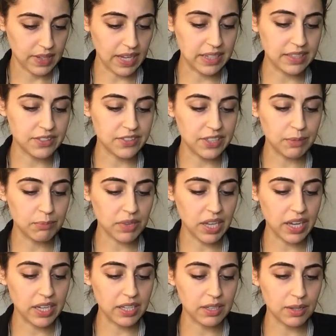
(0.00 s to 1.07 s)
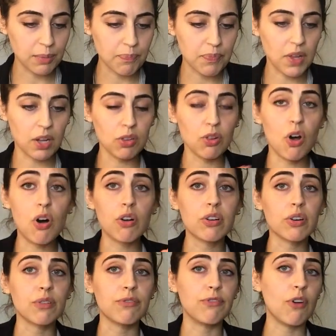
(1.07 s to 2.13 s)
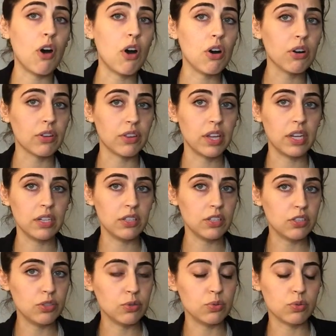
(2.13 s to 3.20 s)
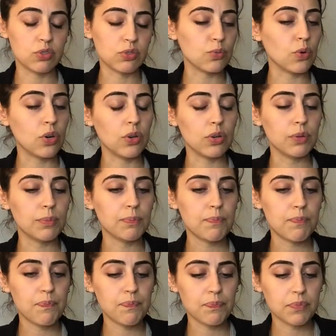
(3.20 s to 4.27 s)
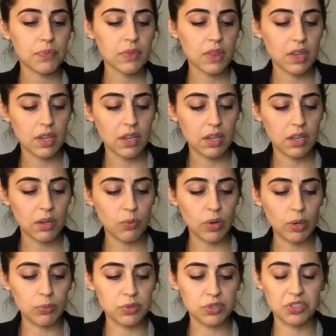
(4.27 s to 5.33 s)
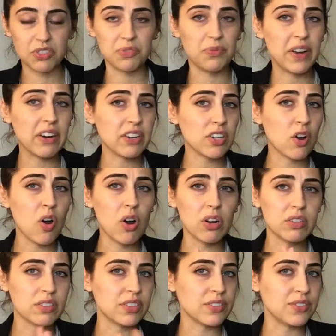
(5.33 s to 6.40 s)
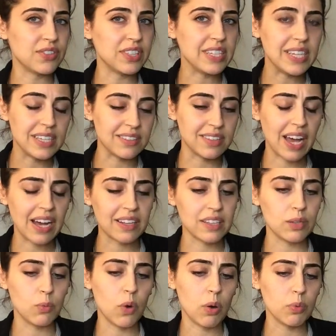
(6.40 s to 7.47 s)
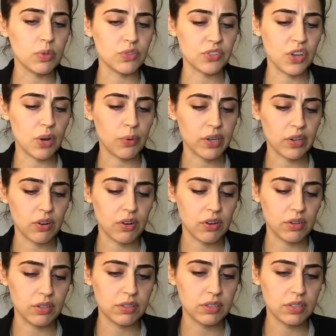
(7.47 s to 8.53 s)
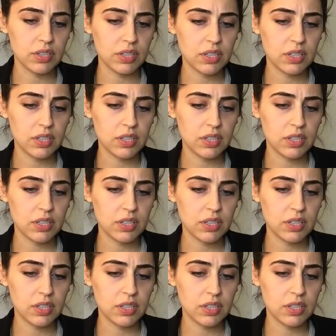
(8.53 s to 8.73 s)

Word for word: and it seemed like a longer fog than usual where it was just very hard to see exactly what was going on.